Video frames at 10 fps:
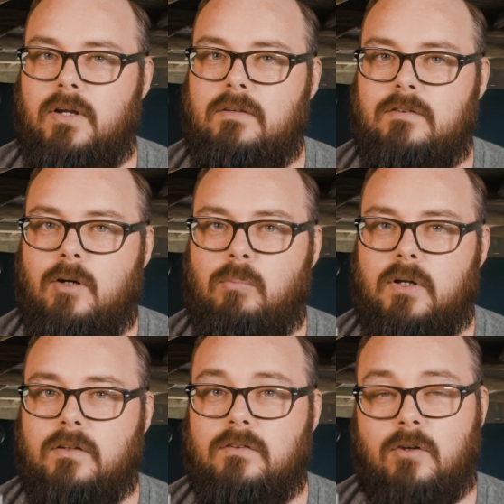
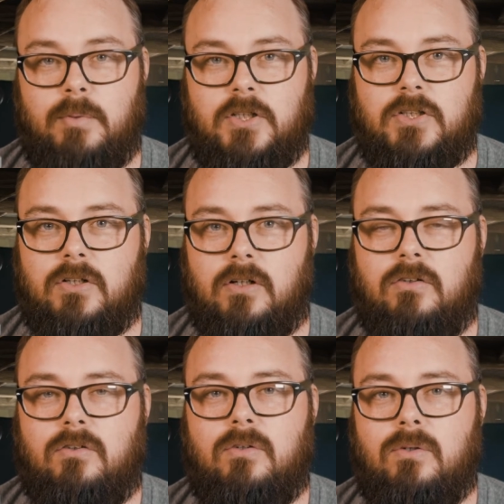subreddit. So be sure
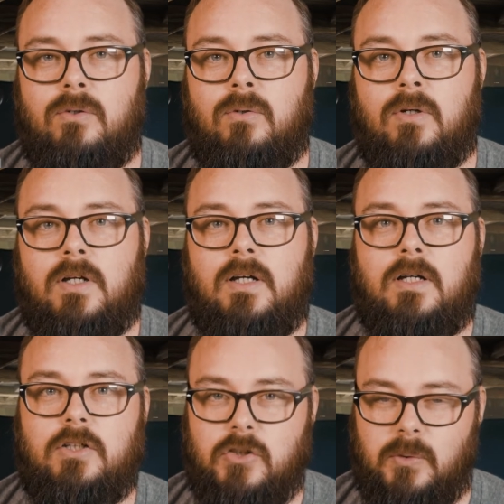to
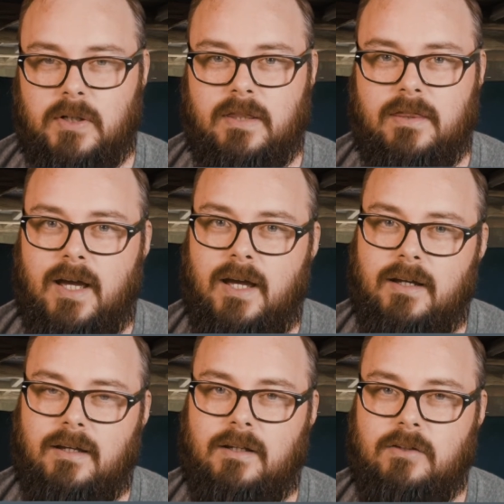join that
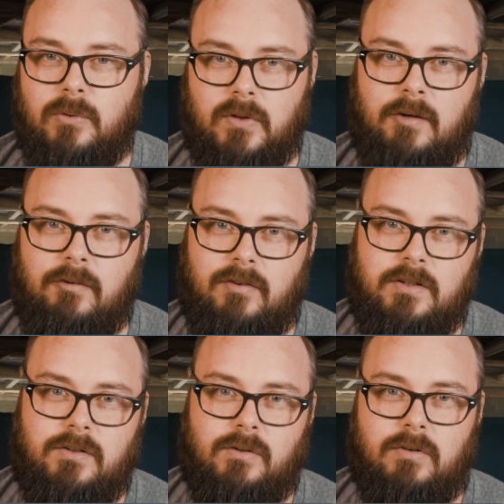and join the
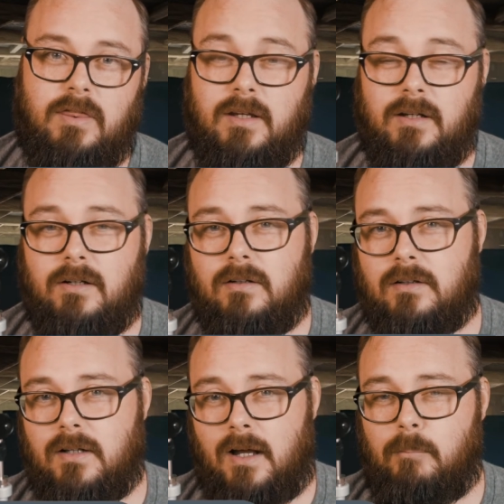conversation over there.
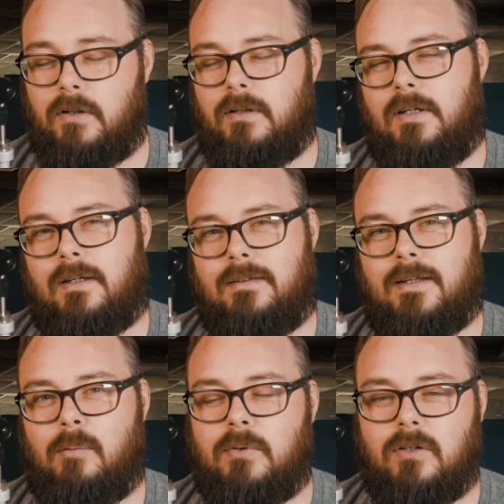I'll put a link
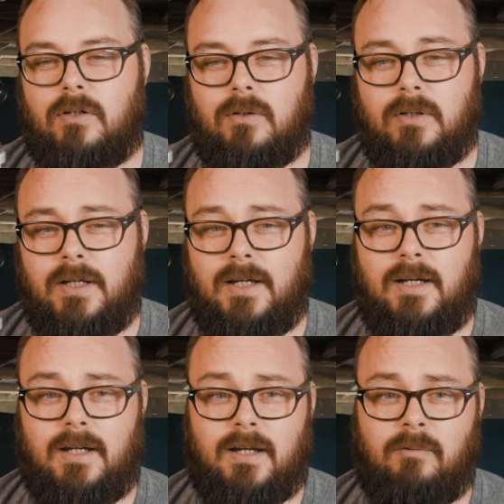down below.
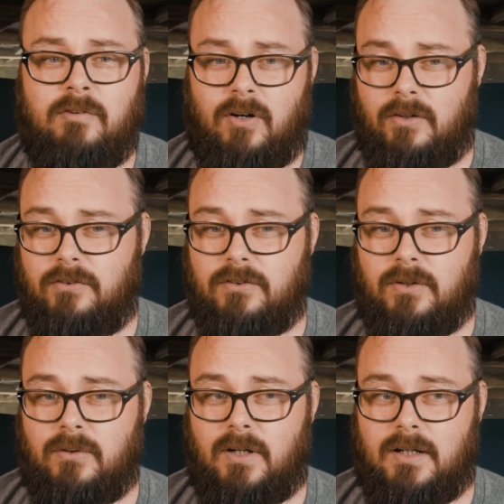And we've
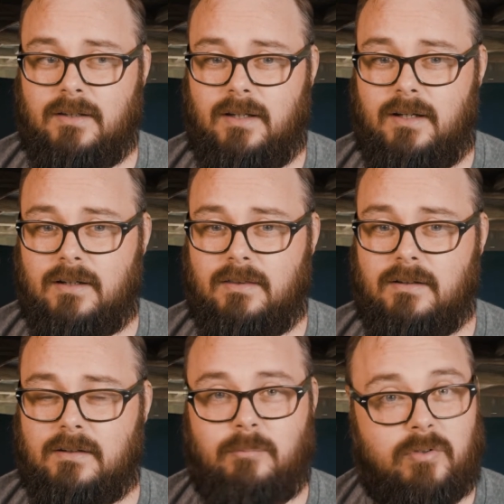also unlocked the
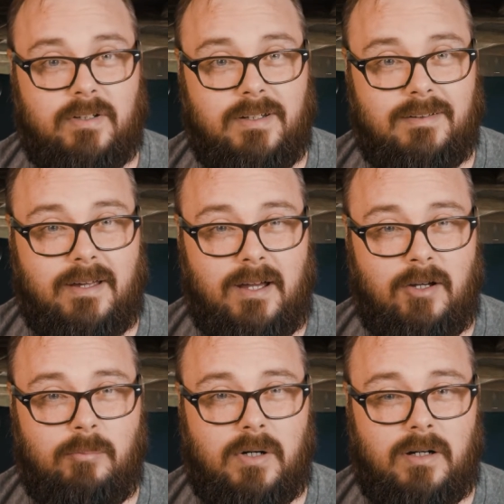community
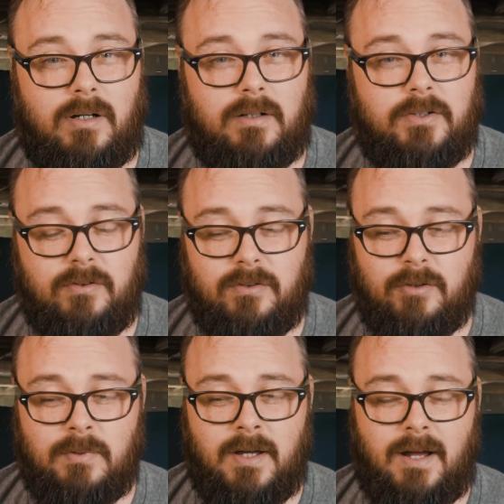tab on YouTube.
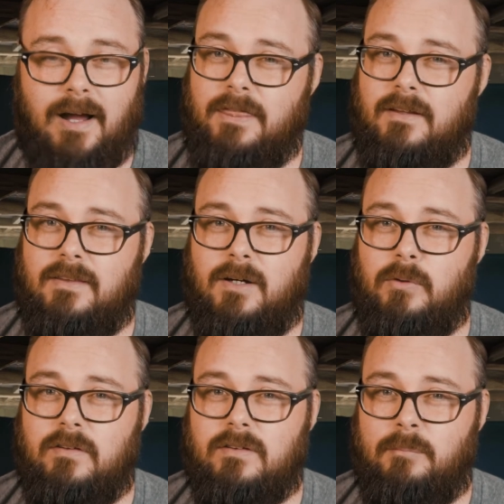I thought that
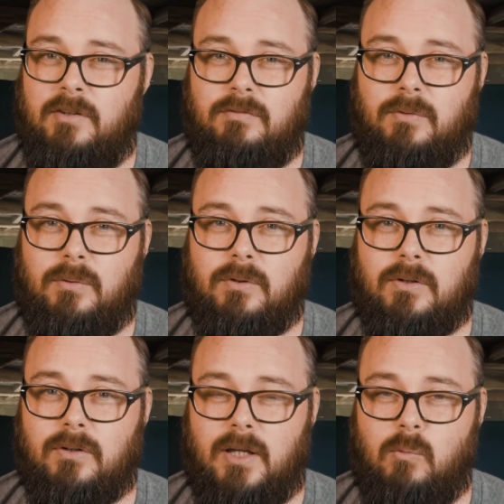was something
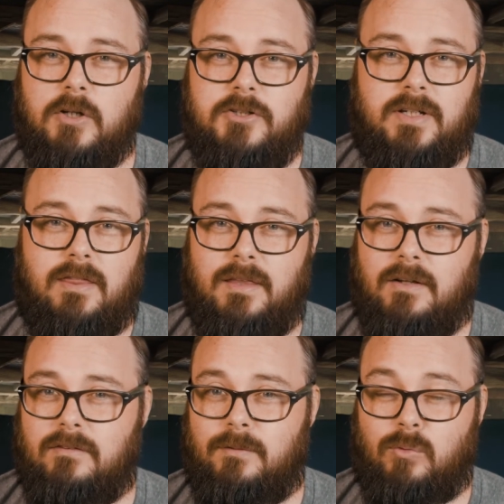for like once you get
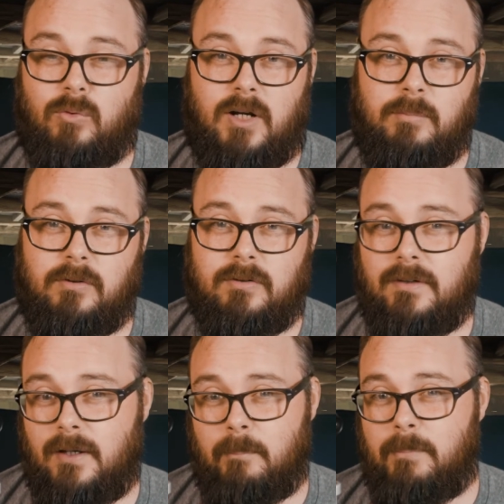1,000 subscribers.
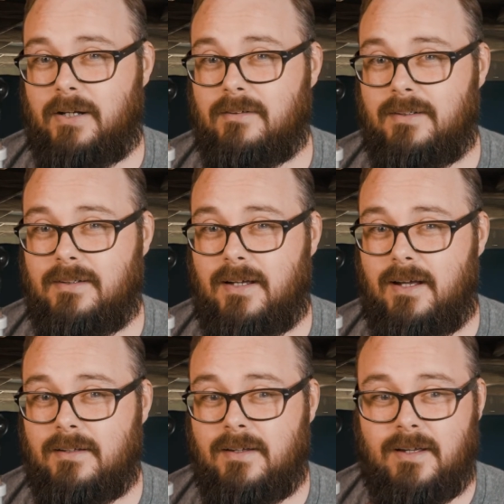Apparently not.
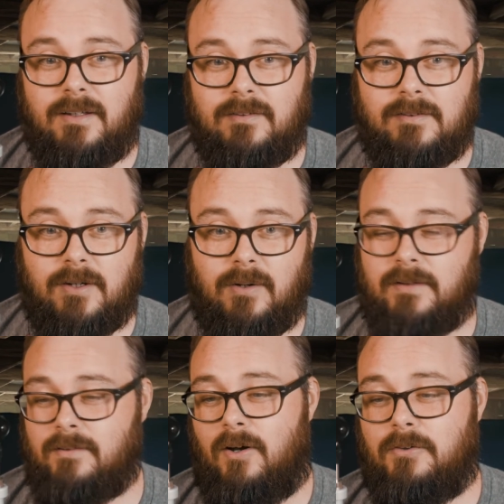So that's
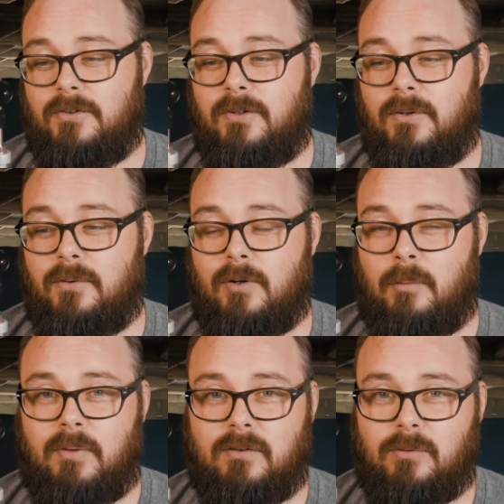also a
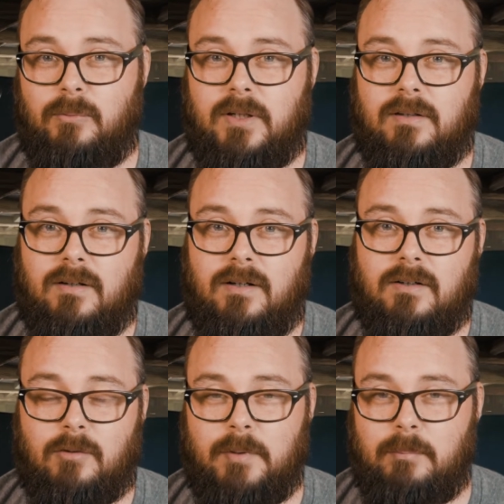place where we can talk.
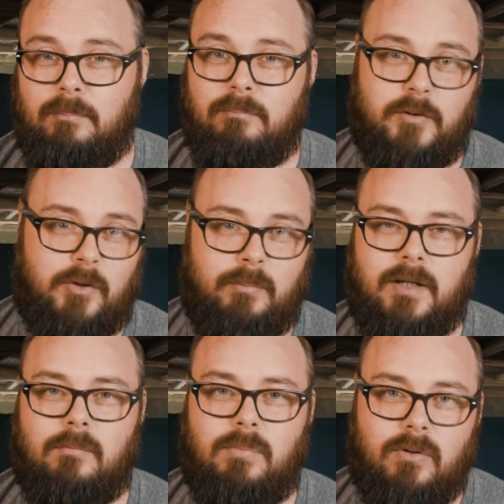So I'll be
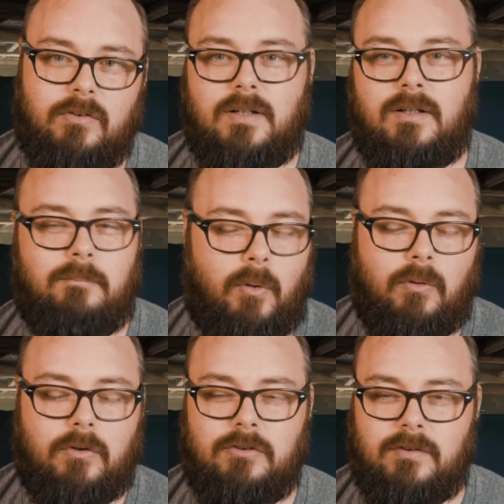making posts there,
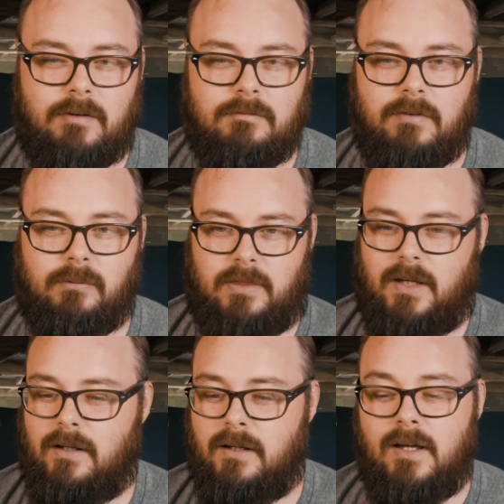polls, just having fun with
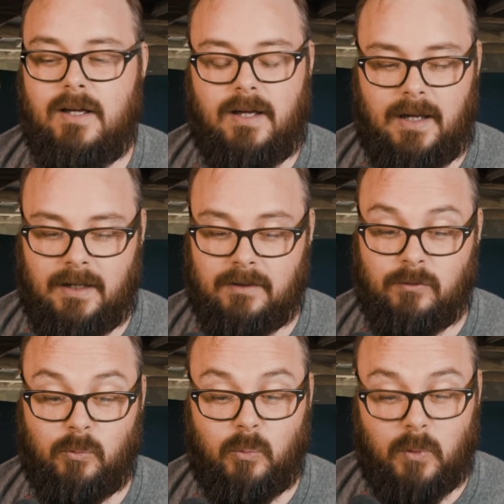that as
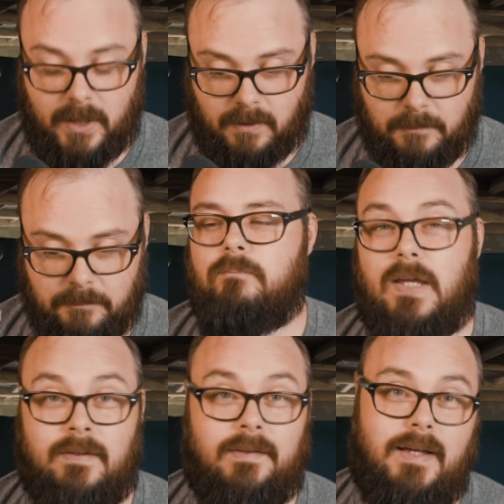well.
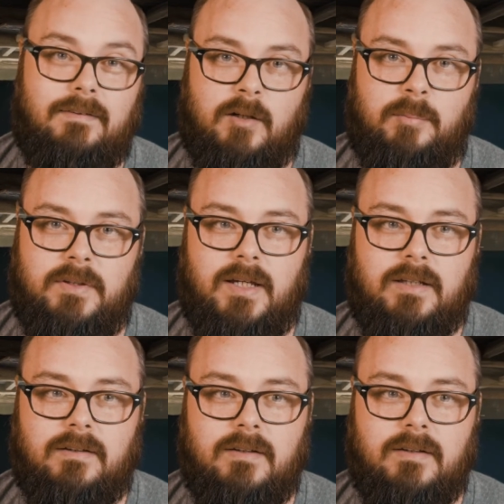And the last update